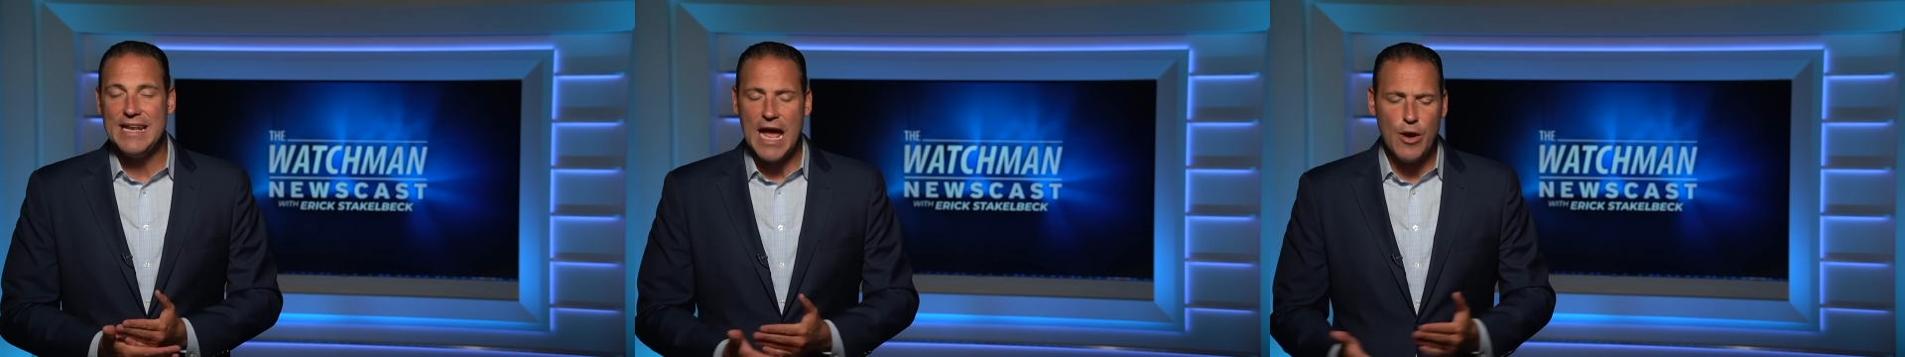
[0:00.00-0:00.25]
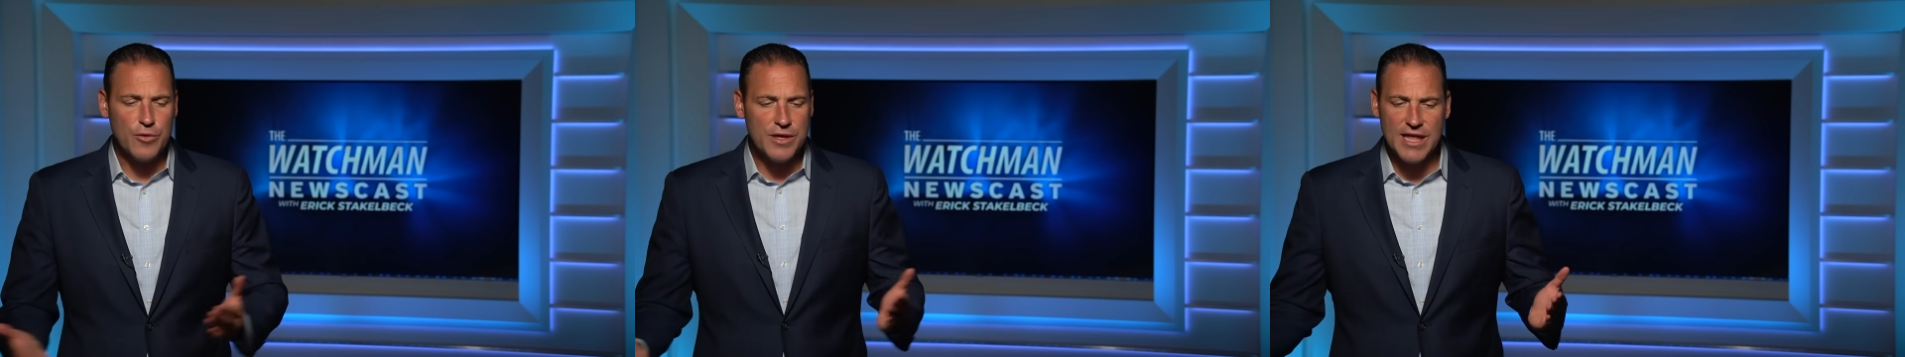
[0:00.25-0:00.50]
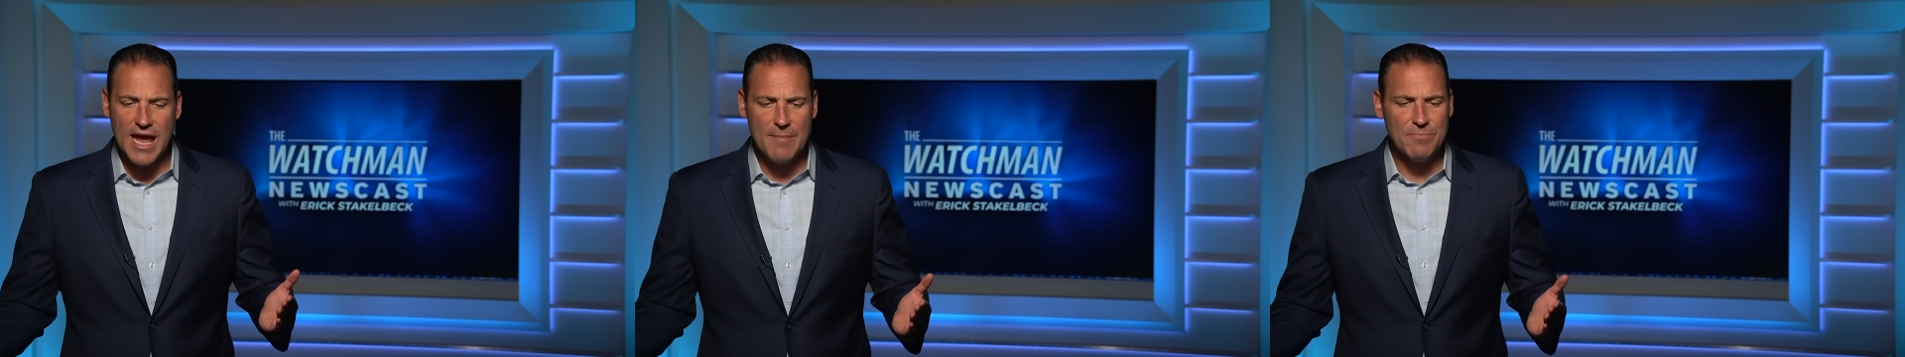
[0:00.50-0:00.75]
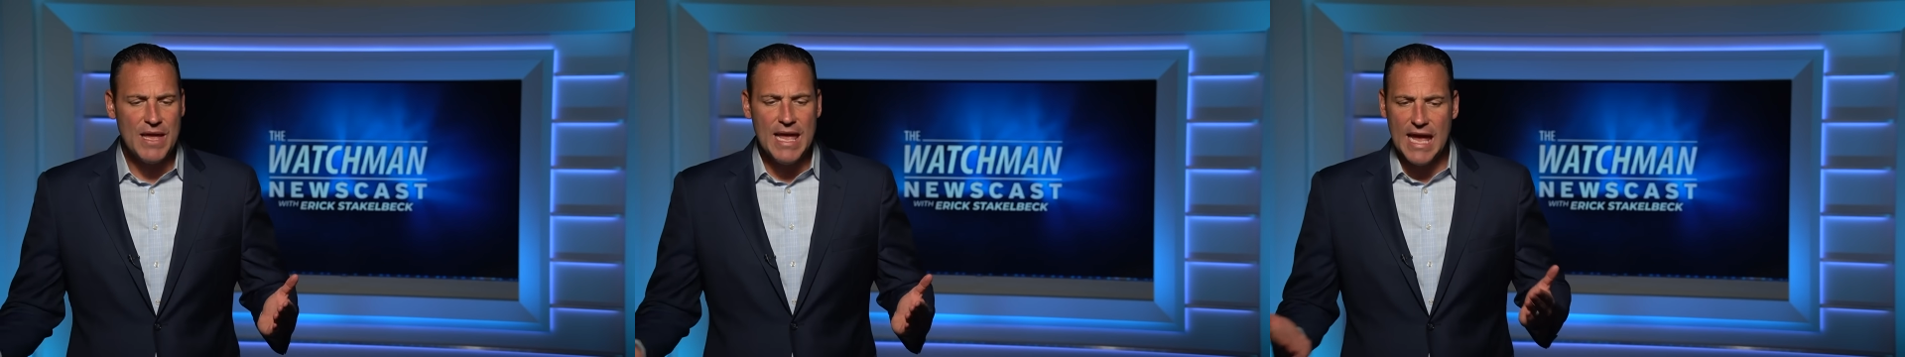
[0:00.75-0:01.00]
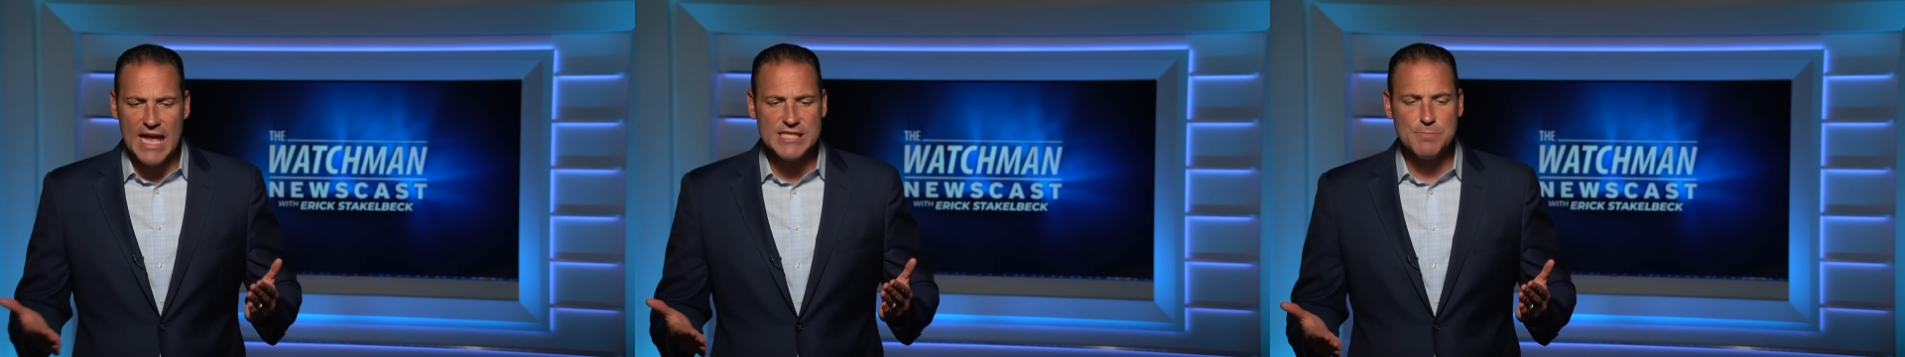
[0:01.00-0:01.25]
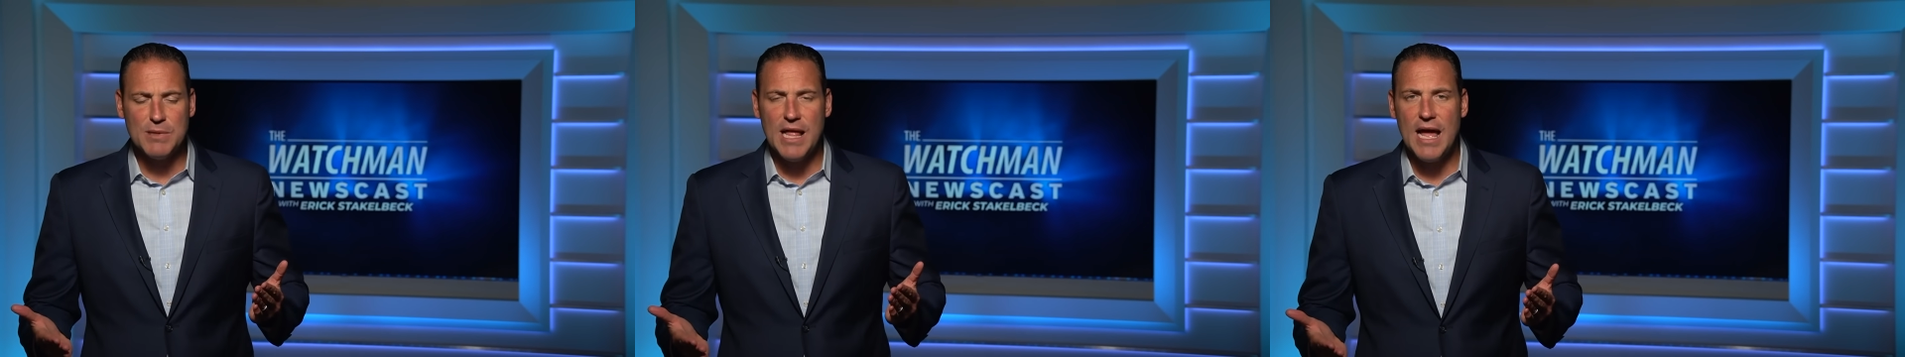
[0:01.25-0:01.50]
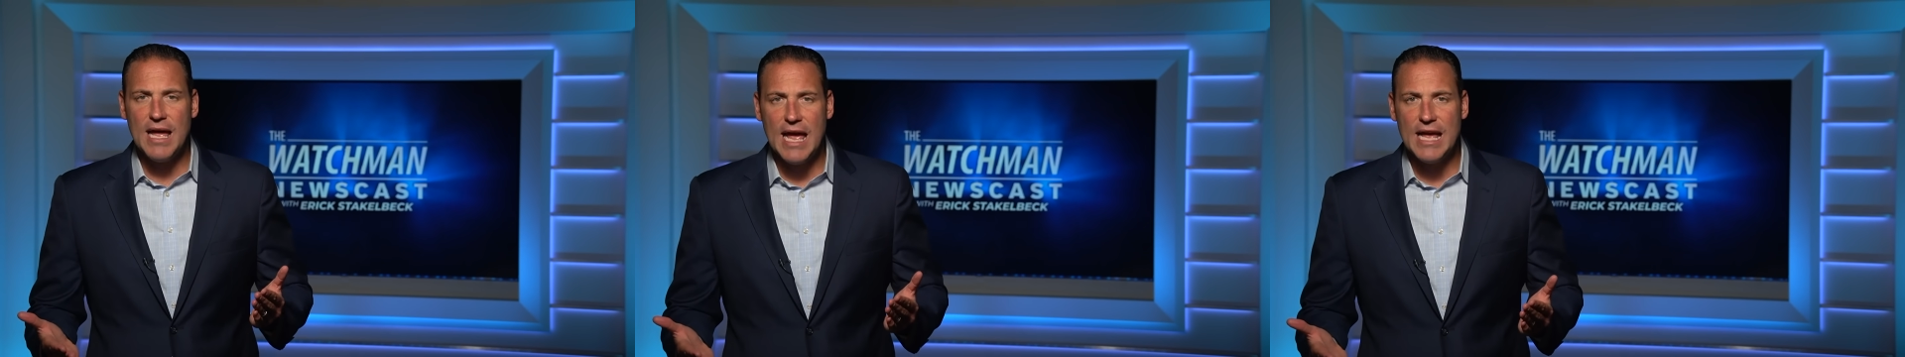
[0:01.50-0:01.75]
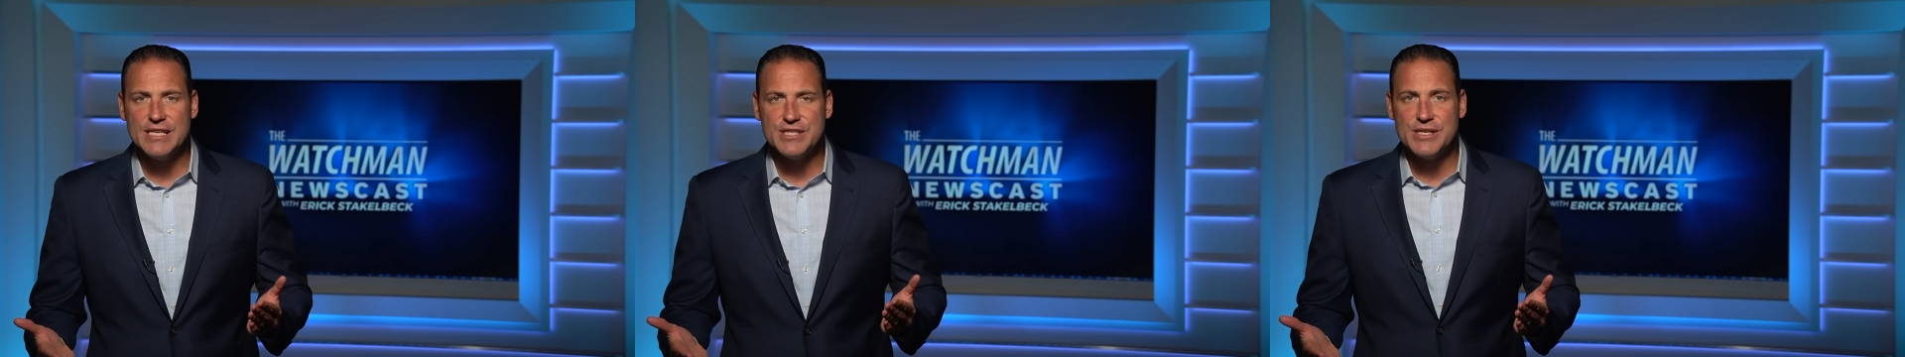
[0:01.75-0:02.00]
Not only that, Hezbollah
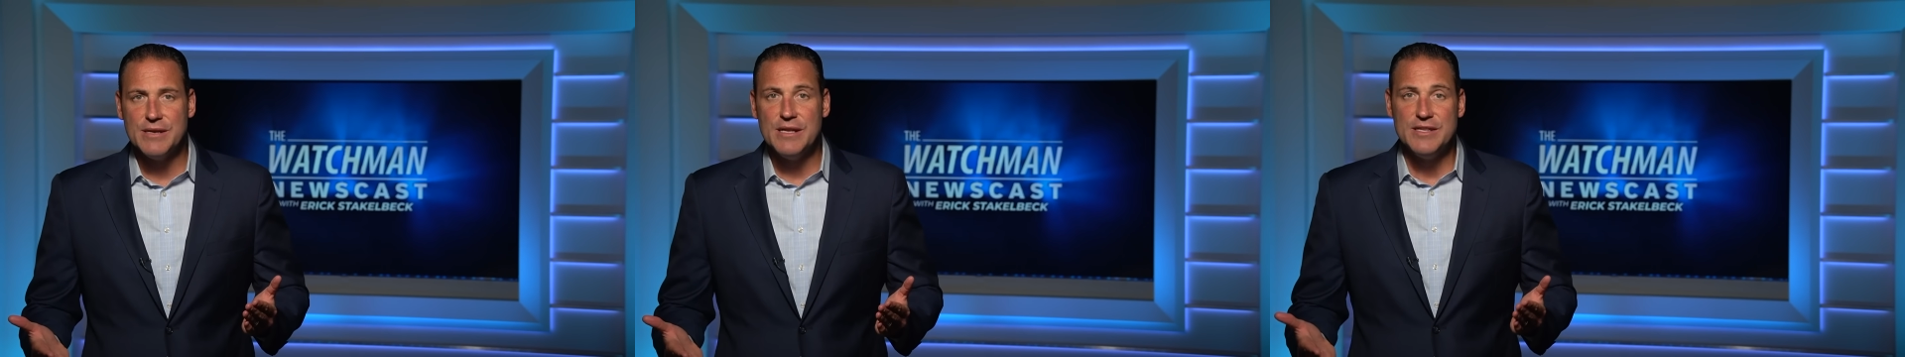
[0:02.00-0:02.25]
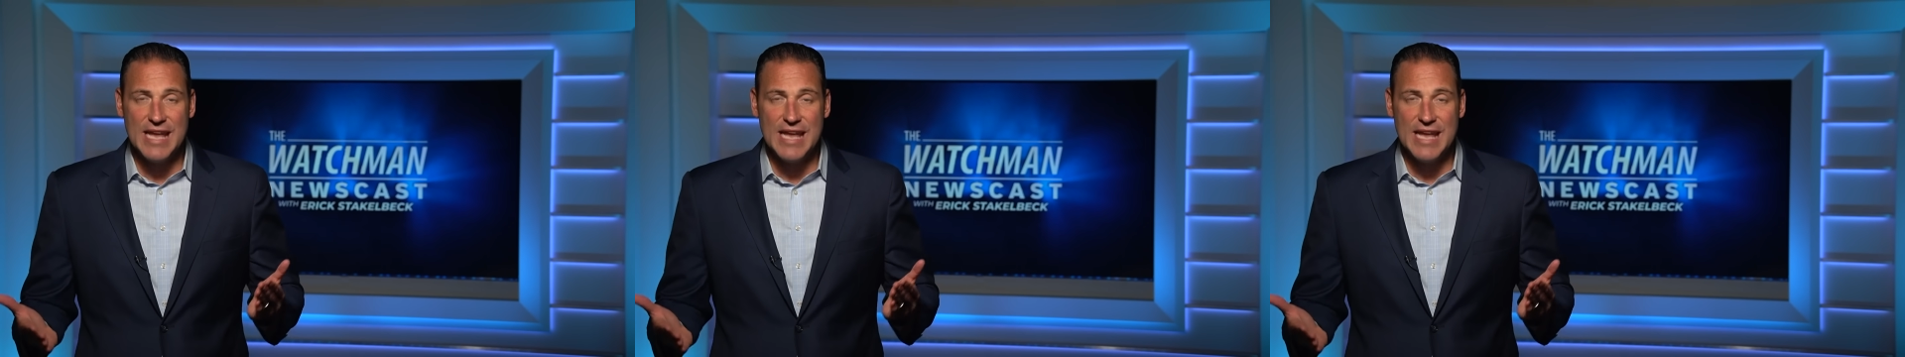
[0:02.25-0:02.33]
has